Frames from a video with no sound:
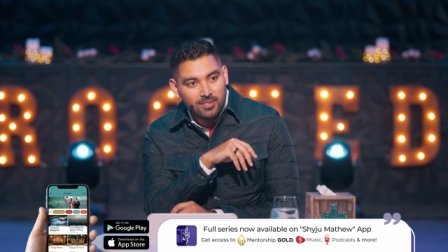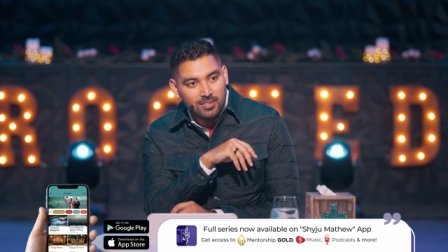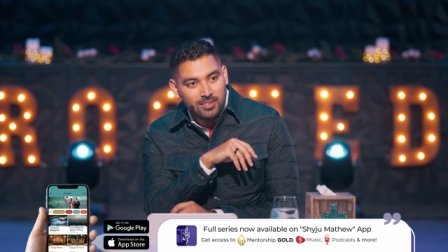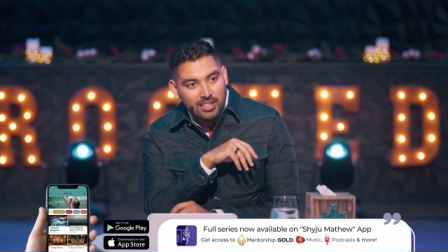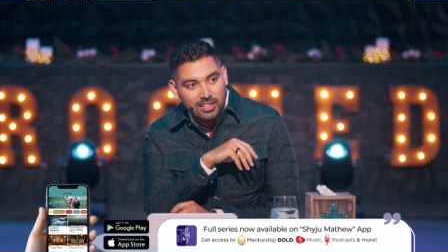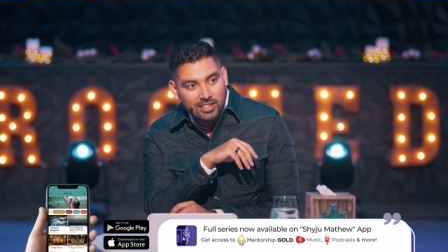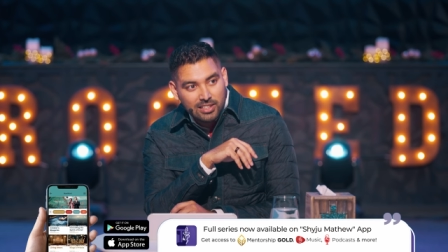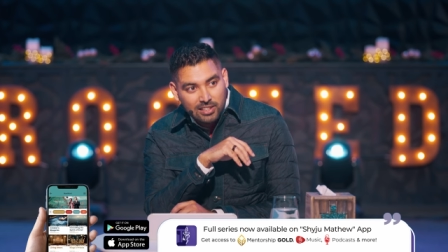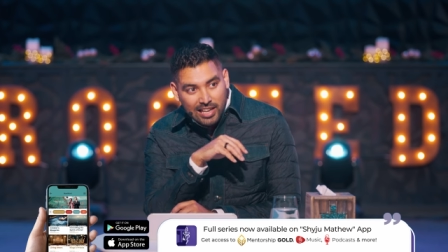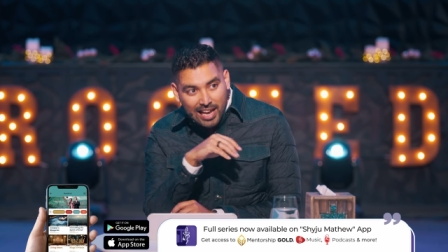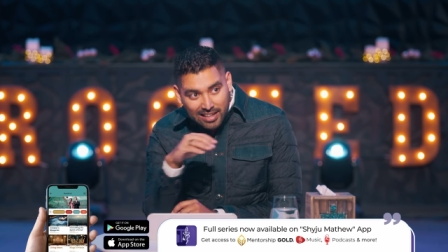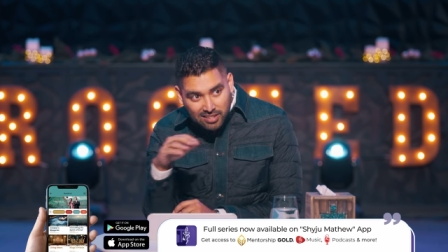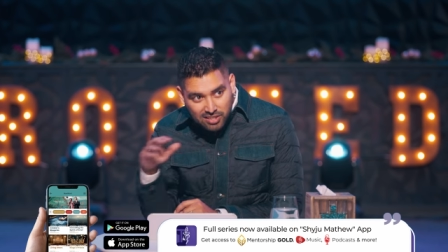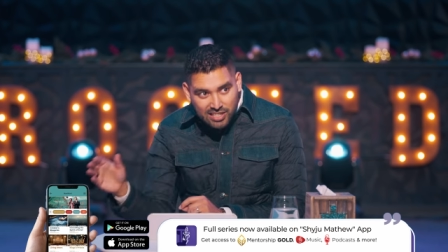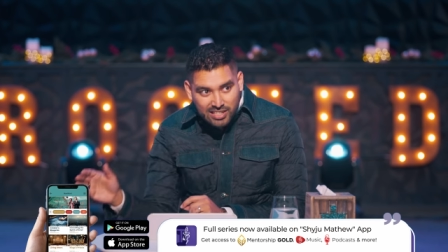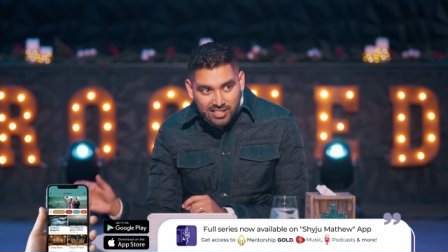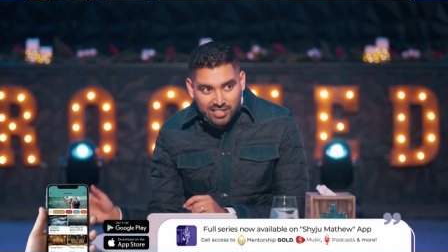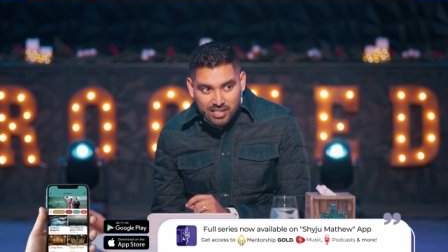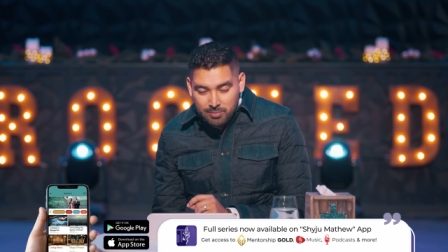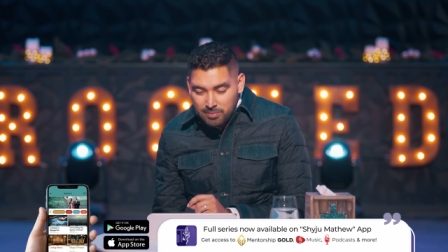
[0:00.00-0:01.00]
They're
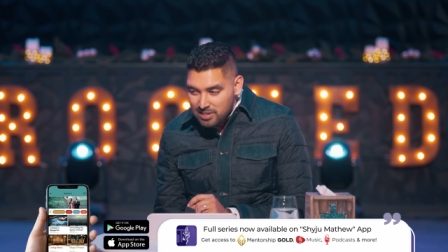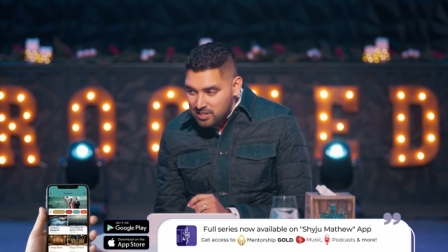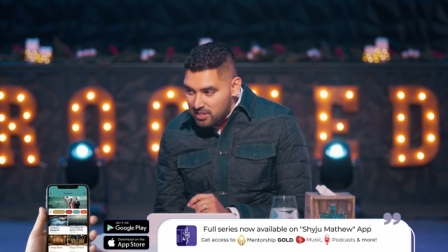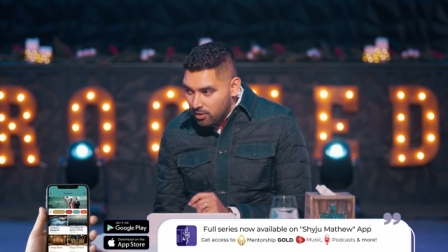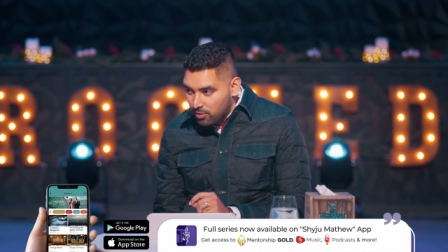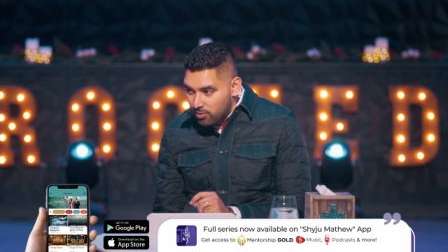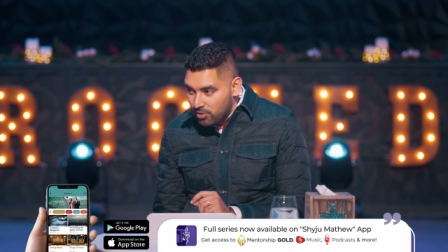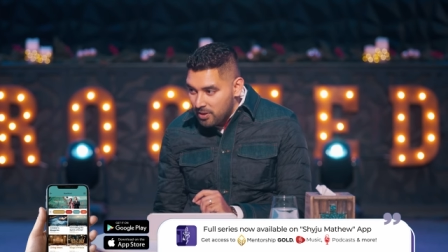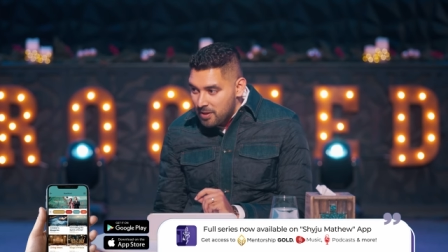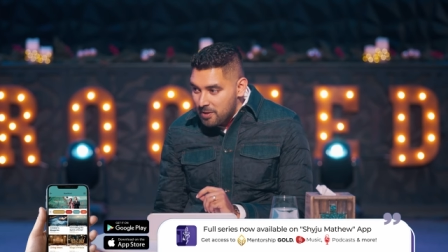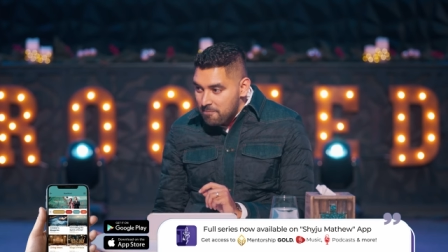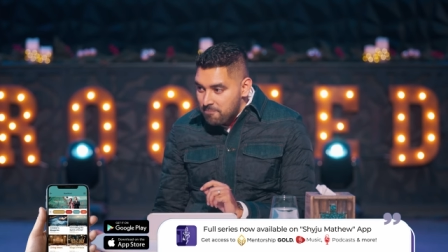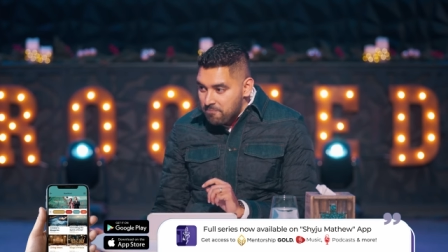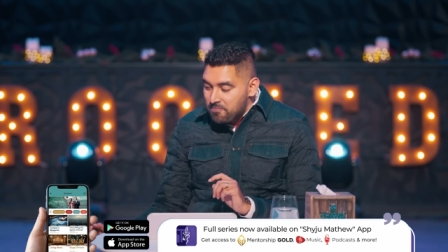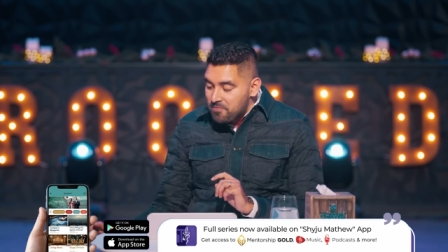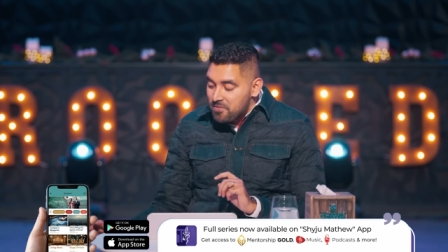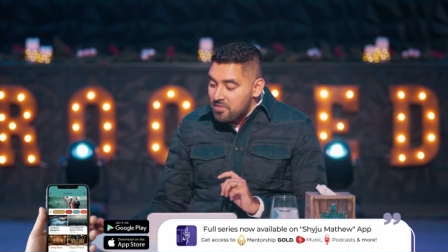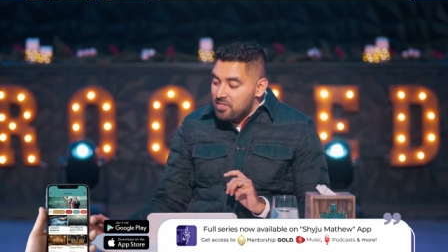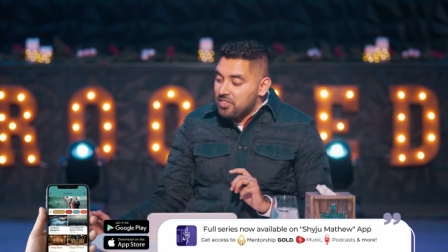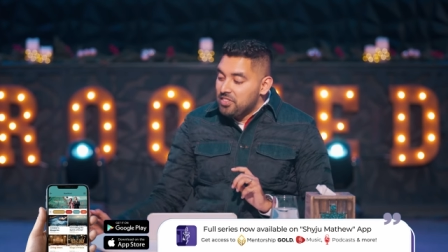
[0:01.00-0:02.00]
casting demons out.
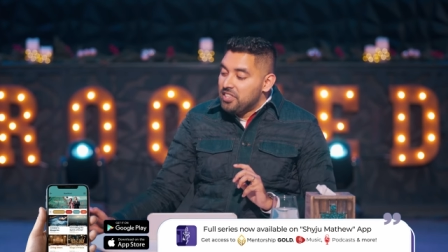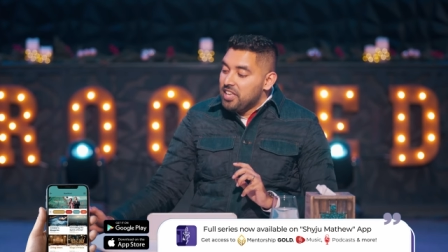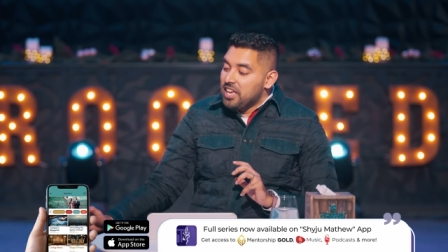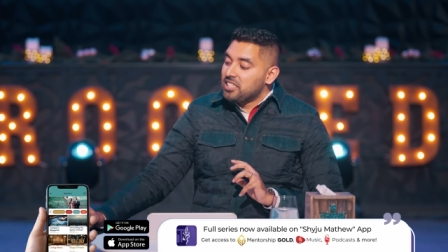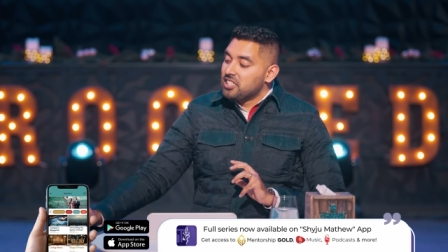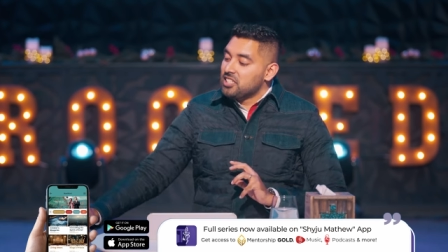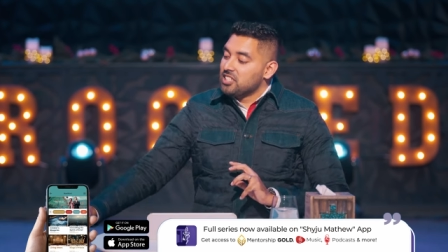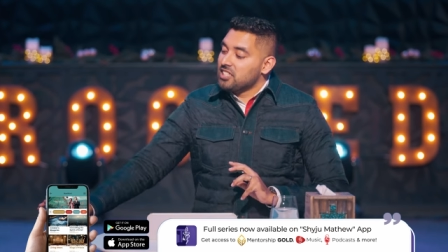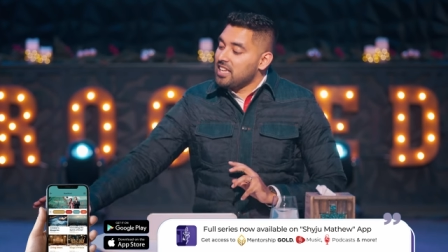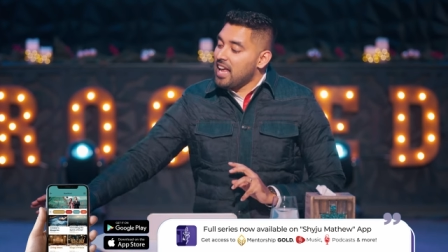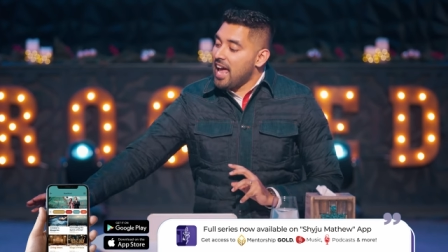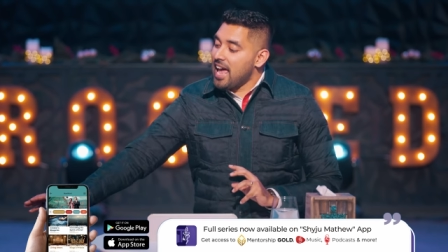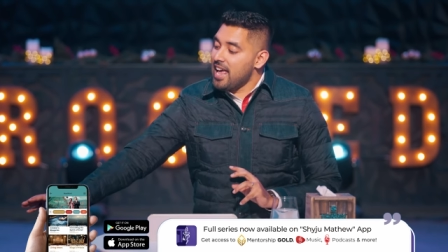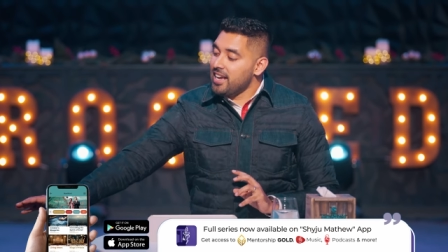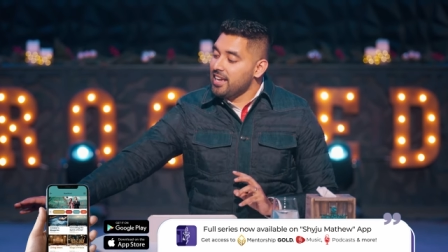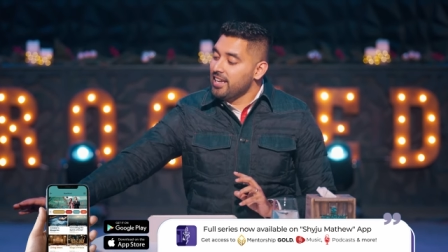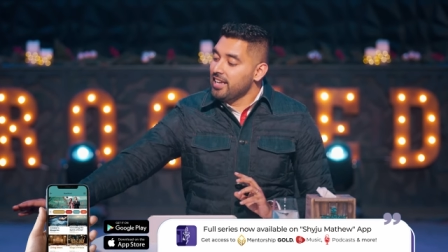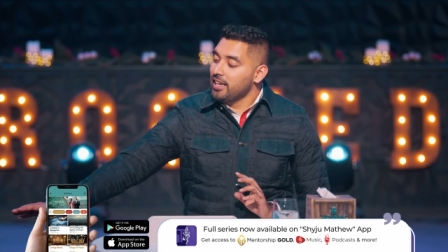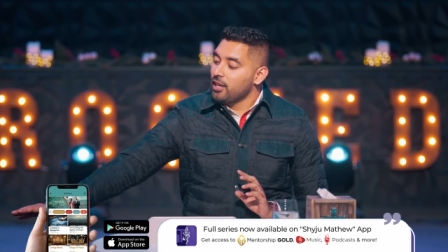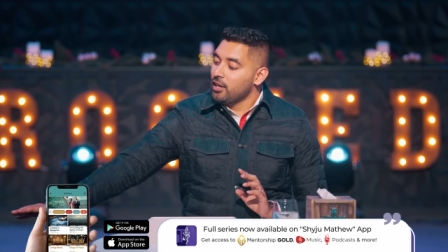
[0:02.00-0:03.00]
They
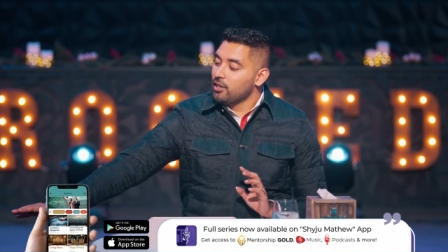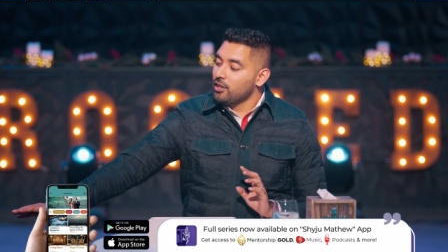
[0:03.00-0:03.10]
stand